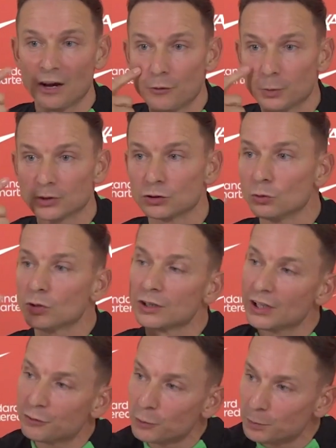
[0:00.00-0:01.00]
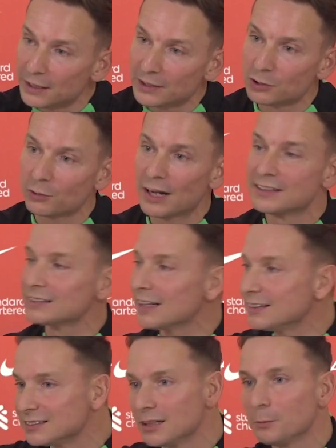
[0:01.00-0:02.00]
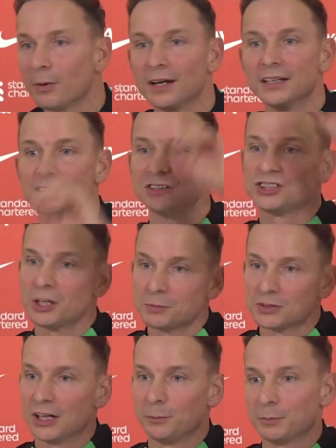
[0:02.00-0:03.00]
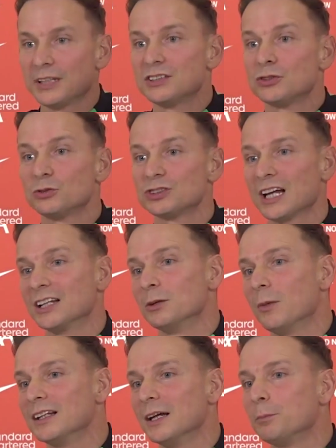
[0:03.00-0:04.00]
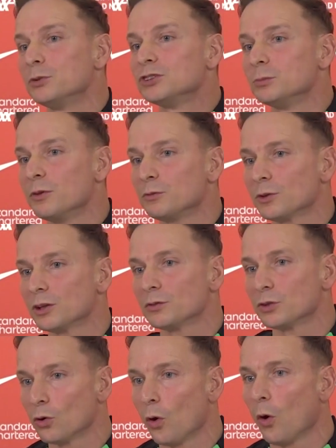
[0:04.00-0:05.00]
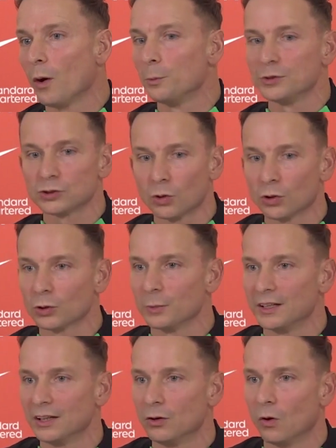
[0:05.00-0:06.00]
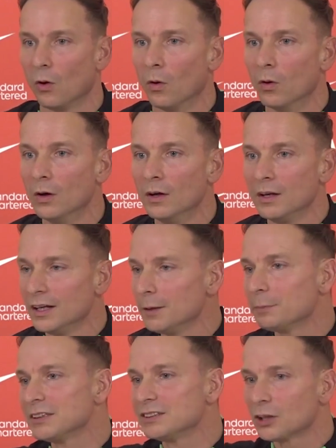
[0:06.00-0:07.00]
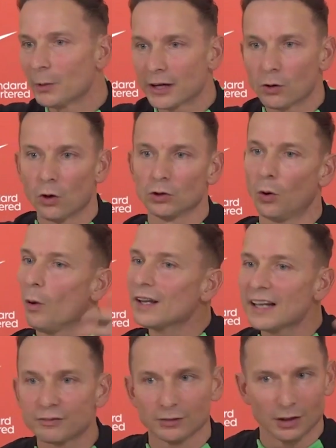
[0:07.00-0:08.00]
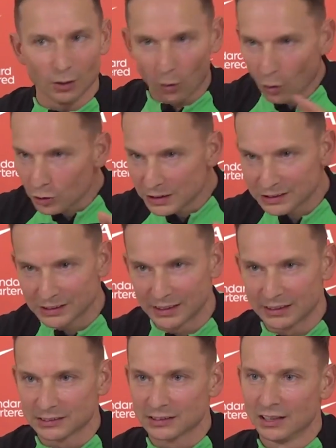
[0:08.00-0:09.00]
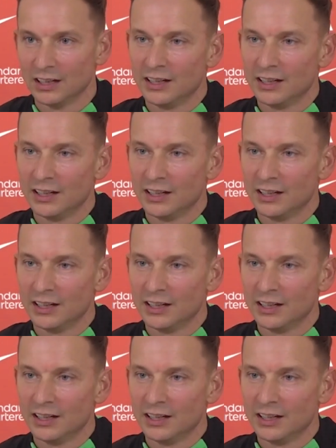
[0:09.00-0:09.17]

Everybody's looking. You have to play on the right side. Simp, I need chips. He plays it to Sadio Mane and puts him in front of the goal, and we score the winning goal. He plays a quick corner, whatever. All these things.